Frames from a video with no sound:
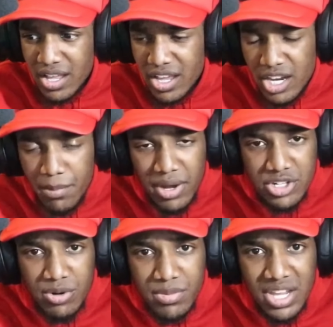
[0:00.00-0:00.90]
In the
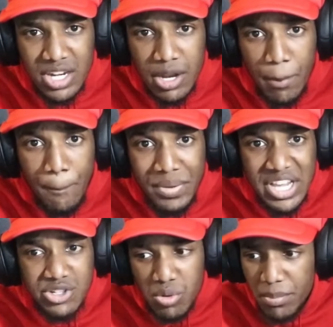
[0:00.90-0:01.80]
Mushroom Kingdom,
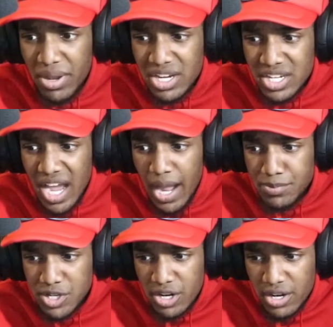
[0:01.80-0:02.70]
Peach would have been
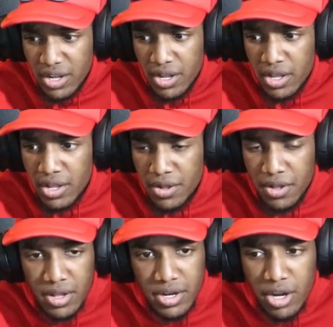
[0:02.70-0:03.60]
captured.
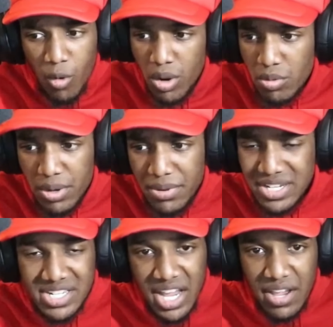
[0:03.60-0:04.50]
No one would have been
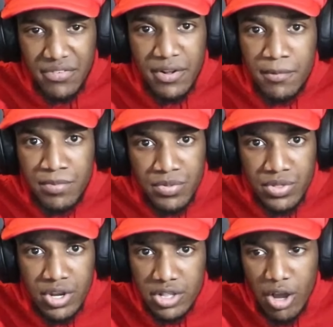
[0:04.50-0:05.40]
safe.
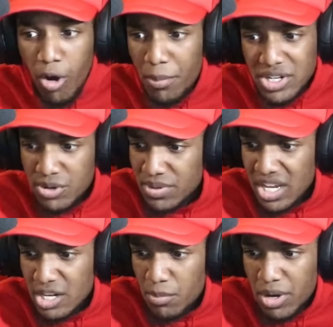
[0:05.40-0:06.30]
The whole Mushroom
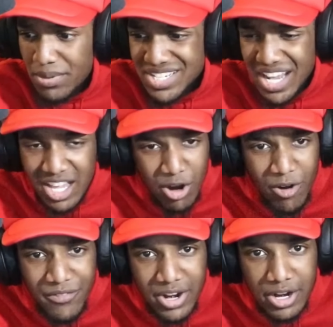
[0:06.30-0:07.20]
Kingdom would have been taken
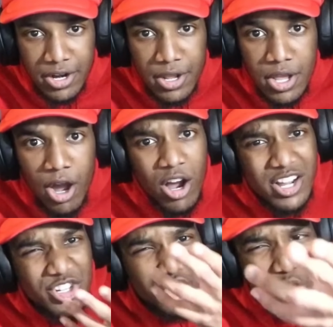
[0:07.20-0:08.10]
over. All
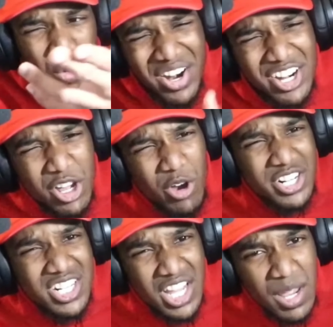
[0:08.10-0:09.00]
because you wanted to go to
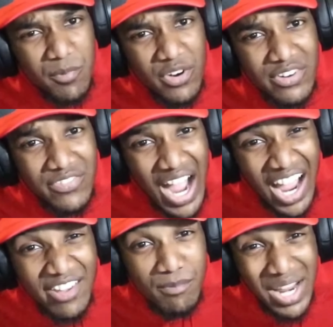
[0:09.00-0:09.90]
sleep for
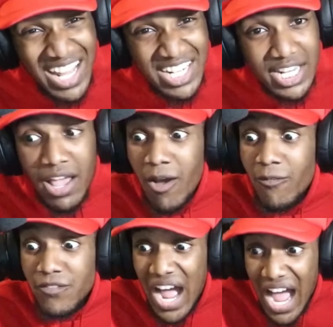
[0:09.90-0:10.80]
five minutes?
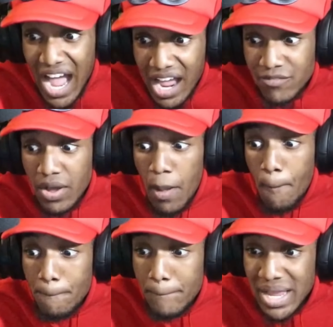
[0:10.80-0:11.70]
Five
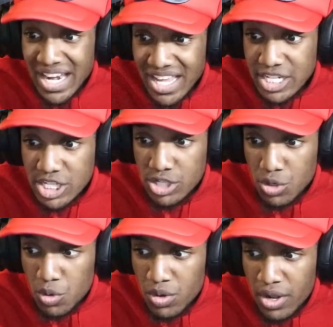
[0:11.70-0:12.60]
minutes,
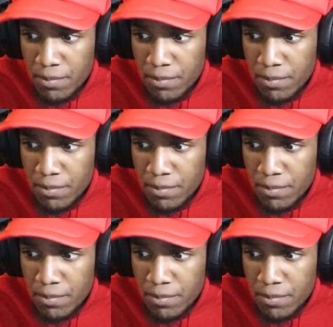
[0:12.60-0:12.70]
dude.